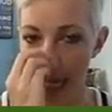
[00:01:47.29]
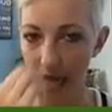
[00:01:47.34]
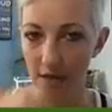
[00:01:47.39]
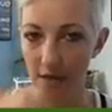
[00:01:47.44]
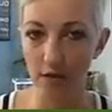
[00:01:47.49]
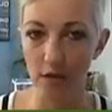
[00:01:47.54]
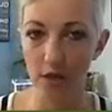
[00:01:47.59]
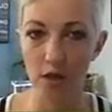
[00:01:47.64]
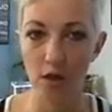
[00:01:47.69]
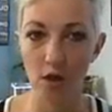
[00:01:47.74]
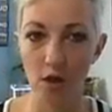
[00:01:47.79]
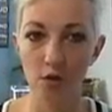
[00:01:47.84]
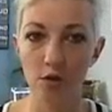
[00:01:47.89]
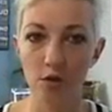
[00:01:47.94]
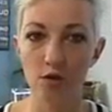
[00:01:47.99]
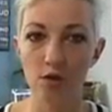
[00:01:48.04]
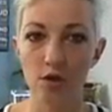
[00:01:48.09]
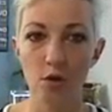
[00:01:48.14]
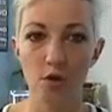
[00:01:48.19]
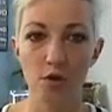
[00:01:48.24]

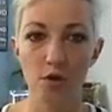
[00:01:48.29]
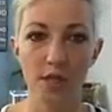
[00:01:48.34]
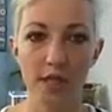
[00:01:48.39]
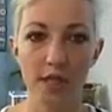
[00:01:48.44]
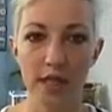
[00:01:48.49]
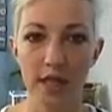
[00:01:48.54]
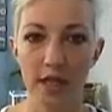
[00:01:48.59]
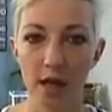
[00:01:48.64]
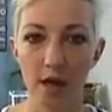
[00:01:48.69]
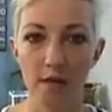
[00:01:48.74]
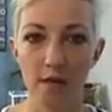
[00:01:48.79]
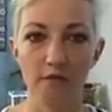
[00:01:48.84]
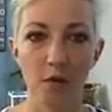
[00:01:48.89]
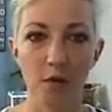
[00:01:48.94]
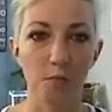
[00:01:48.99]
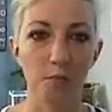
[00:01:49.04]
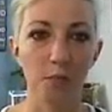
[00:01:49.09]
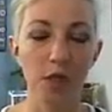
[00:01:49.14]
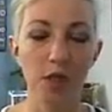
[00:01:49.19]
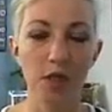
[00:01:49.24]
your sources can come
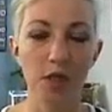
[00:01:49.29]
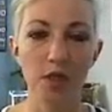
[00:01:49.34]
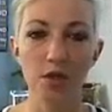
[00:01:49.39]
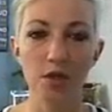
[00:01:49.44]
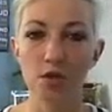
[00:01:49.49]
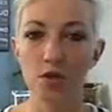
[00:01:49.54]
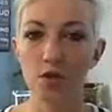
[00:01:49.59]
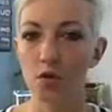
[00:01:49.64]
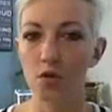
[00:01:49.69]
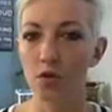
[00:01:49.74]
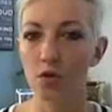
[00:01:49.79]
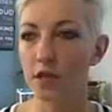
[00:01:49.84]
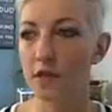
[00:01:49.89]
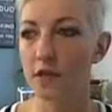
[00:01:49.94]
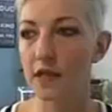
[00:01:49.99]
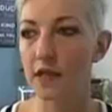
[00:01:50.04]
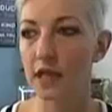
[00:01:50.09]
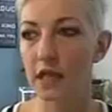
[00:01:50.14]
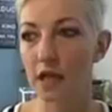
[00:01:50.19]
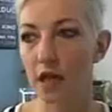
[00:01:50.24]
from books, your
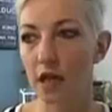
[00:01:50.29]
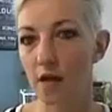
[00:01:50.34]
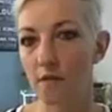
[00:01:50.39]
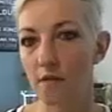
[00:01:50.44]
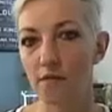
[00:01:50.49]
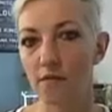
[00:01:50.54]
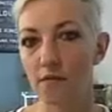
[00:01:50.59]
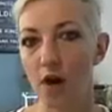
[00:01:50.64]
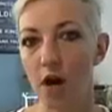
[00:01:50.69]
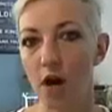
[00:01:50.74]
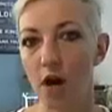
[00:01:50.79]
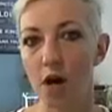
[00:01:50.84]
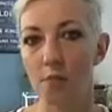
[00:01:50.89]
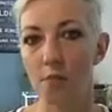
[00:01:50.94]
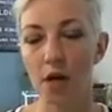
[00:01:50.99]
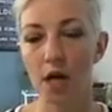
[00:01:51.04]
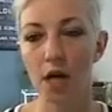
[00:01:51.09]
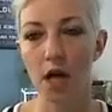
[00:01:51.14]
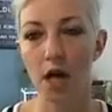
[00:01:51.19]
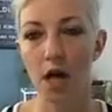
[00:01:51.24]
sources can come
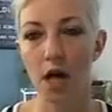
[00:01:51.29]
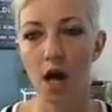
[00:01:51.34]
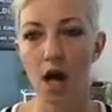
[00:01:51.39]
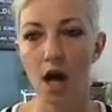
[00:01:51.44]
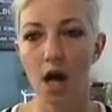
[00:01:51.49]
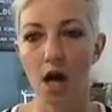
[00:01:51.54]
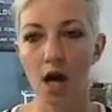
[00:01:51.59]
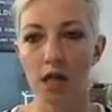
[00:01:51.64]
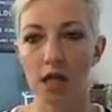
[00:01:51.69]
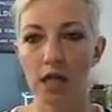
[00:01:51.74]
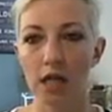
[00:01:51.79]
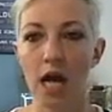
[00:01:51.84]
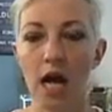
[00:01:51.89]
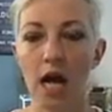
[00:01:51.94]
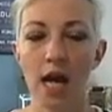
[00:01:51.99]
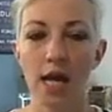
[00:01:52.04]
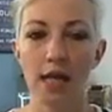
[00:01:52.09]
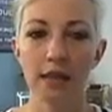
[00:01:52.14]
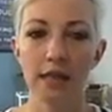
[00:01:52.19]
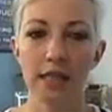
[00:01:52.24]
from
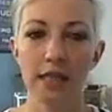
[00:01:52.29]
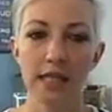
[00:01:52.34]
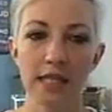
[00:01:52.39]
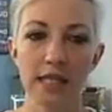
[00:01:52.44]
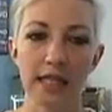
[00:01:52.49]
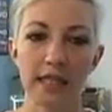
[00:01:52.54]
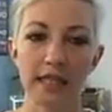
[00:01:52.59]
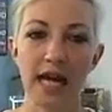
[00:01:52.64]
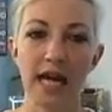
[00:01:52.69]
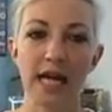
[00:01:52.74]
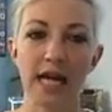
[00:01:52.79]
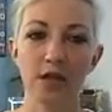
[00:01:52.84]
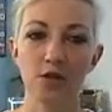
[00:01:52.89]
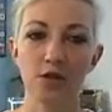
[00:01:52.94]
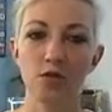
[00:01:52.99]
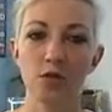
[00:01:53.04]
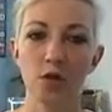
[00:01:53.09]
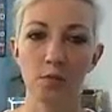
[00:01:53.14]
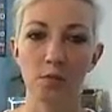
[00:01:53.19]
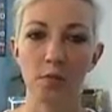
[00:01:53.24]
online, things like that.
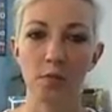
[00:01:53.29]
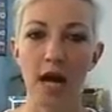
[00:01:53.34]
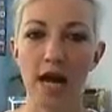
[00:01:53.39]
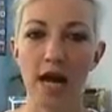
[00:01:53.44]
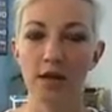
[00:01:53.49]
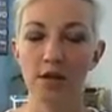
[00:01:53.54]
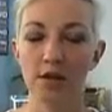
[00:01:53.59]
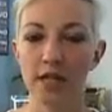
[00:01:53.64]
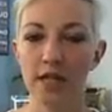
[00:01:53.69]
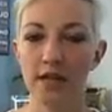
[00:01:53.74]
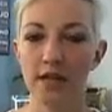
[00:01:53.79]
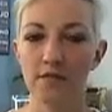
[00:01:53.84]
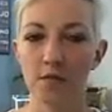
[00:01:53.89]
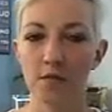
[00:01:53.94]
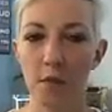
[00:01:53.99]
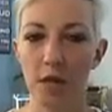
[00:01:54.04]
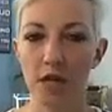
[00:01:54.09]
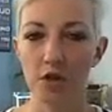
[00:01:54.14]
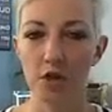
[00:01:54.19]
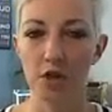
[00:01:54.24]
You compile the
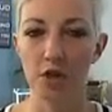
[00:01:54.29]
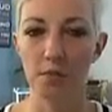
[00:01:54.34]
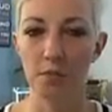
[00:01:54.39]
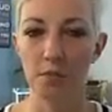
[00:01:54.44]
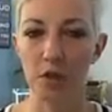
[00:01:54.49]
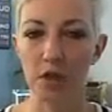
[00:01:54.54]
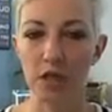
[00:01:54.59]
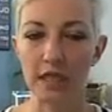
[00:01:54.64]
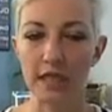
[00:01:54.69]
information and put it